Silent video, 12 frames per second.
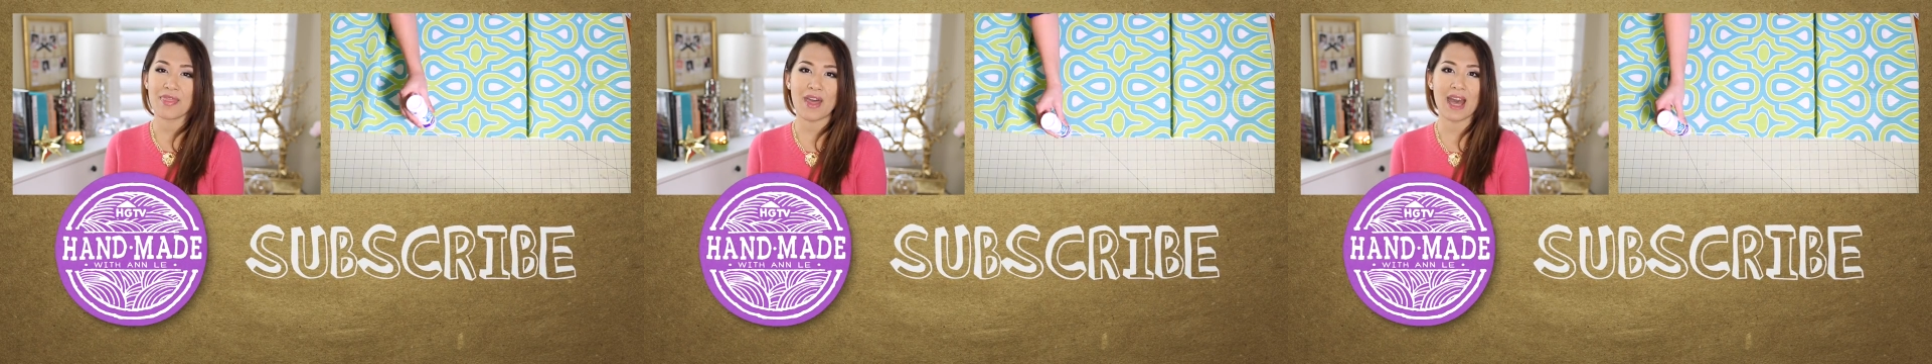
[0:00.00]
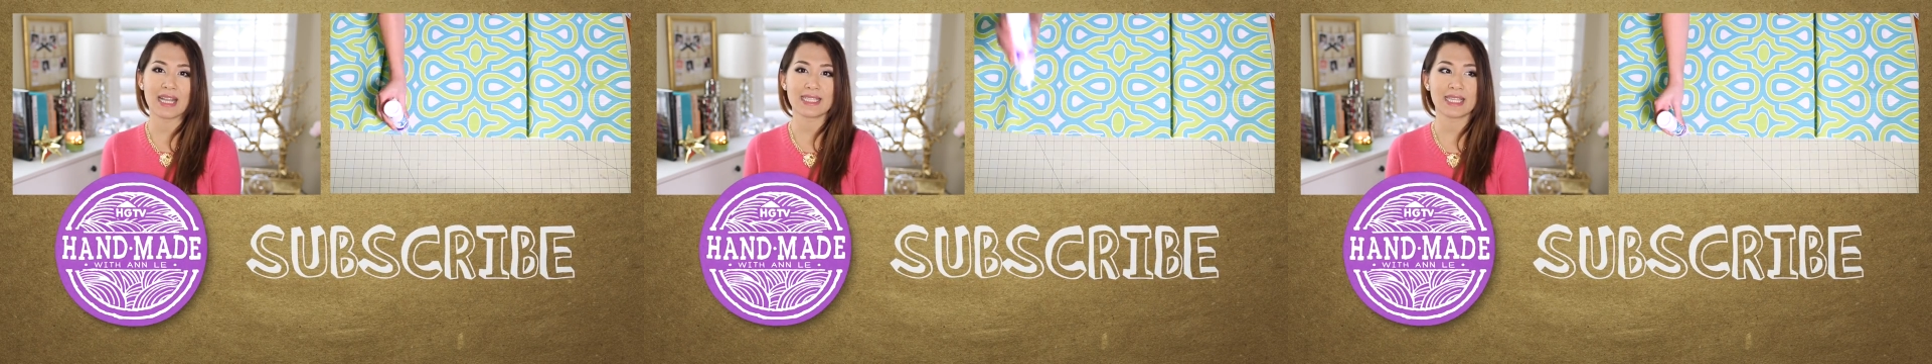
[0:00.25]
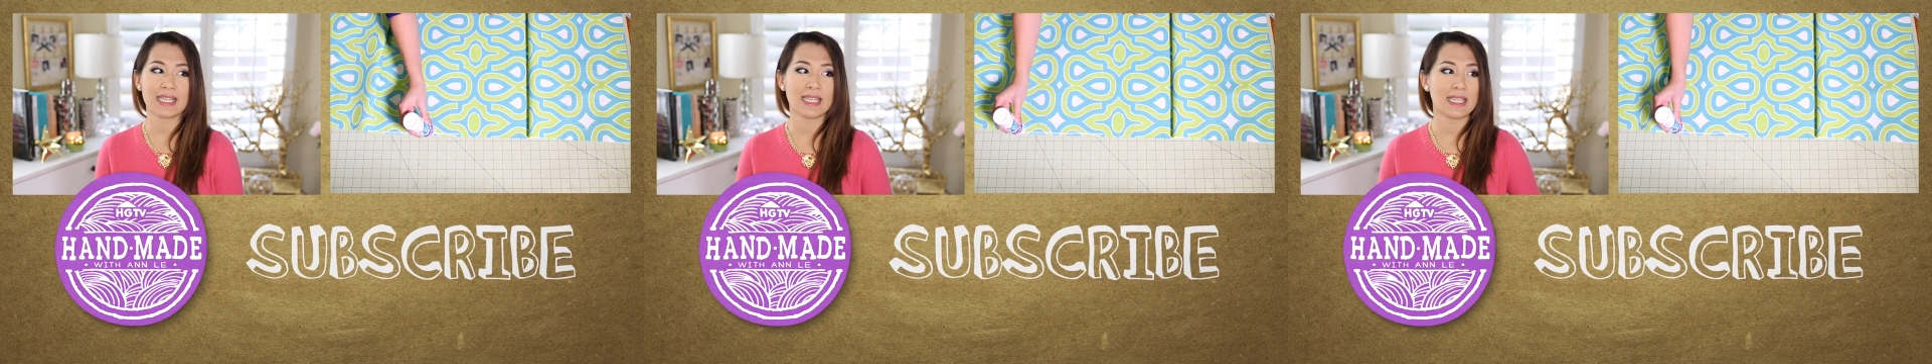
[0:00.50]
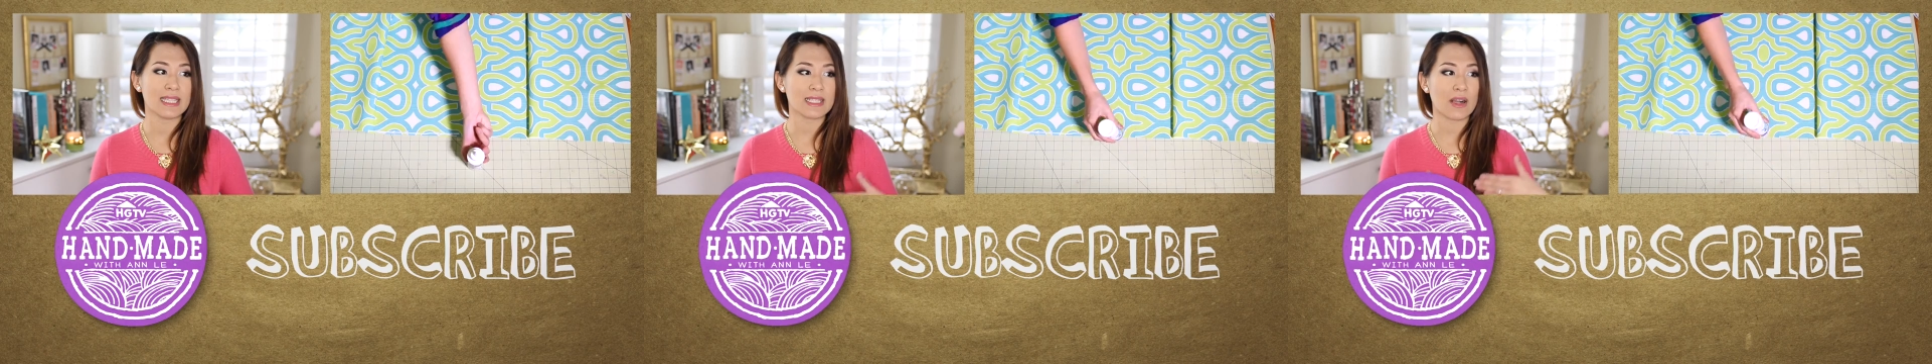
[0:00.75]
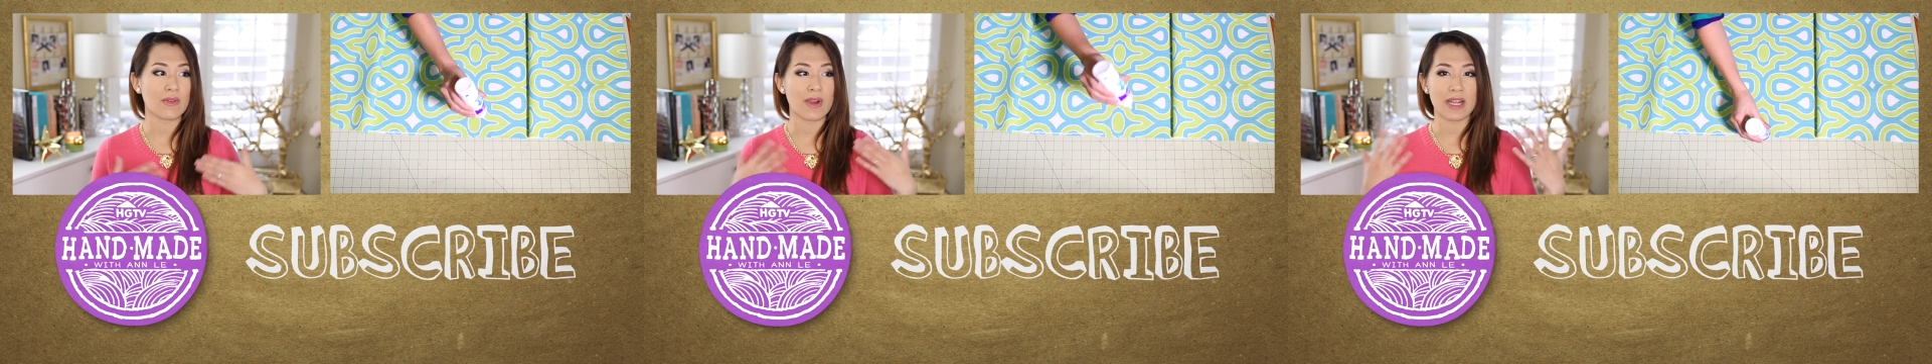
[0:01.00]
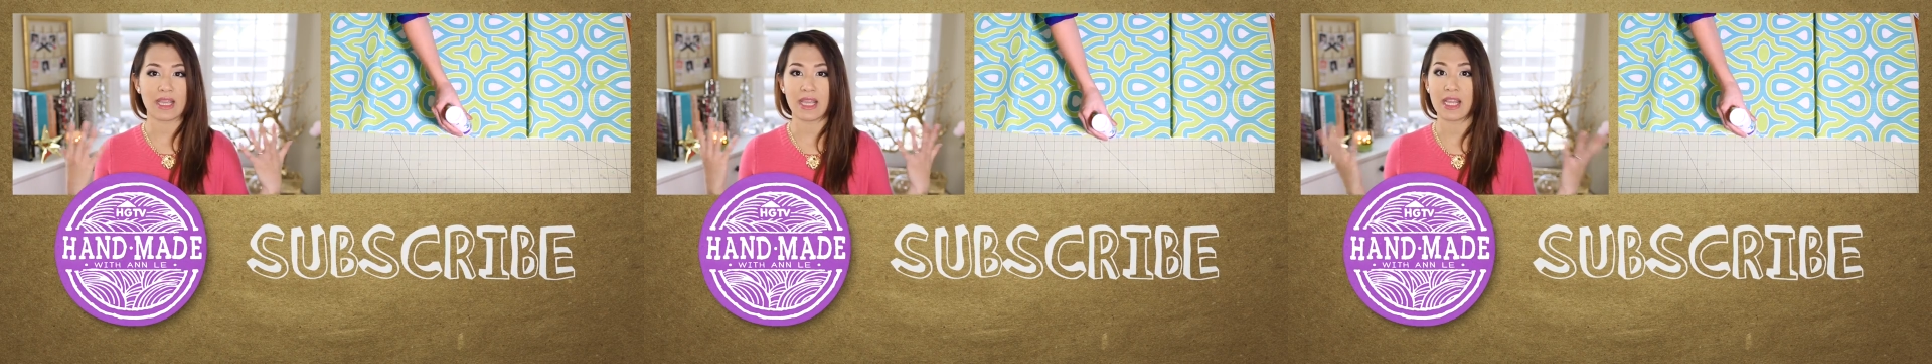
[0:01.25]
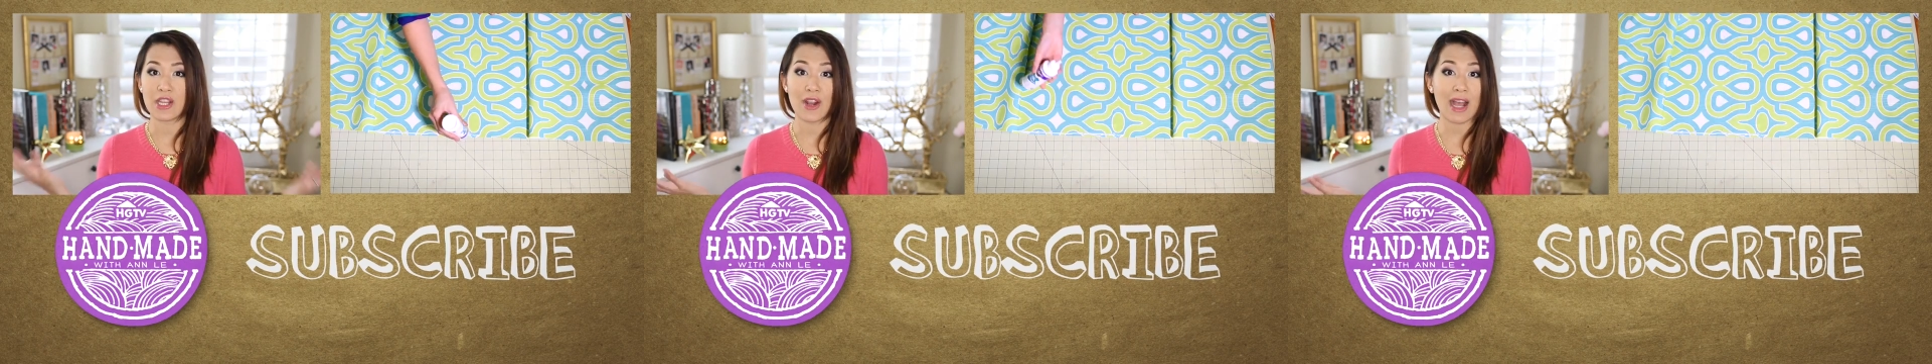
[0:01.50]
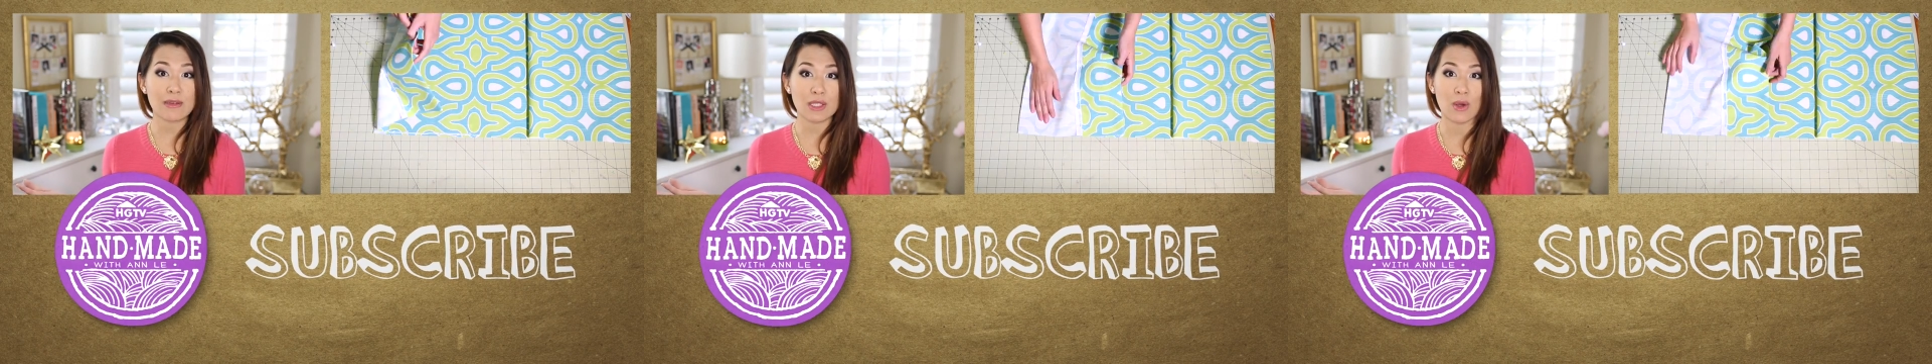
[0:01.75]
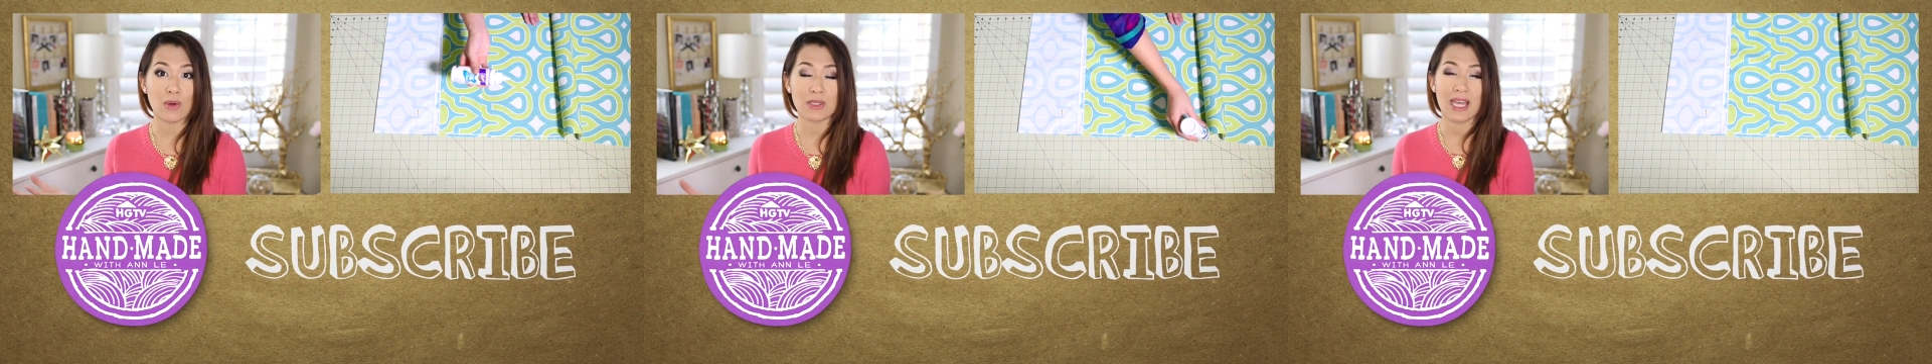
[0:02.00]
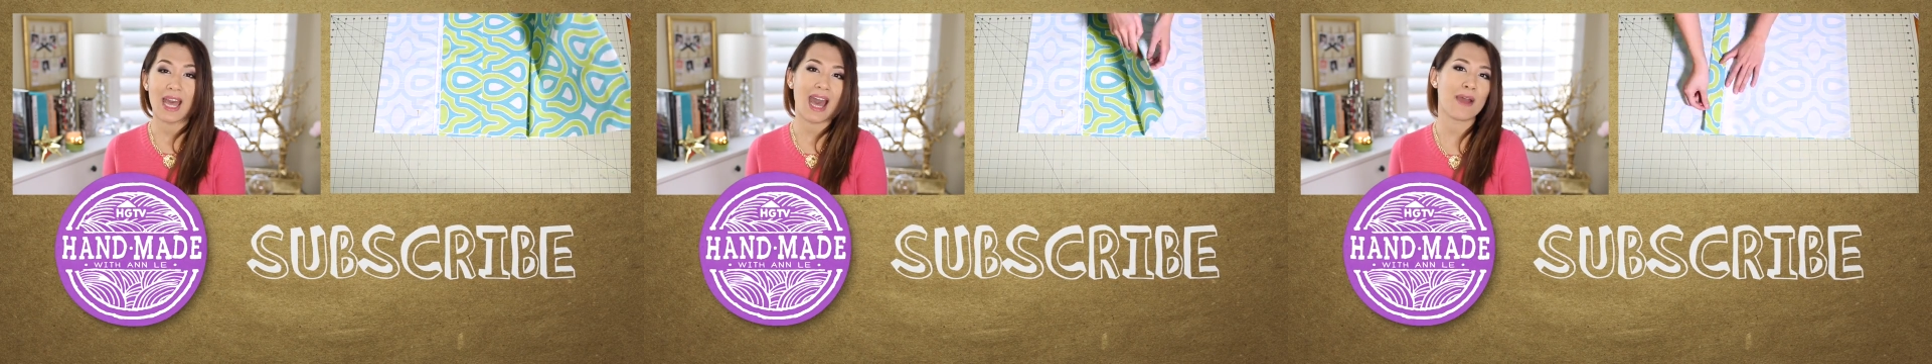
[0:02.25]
that is already in your household.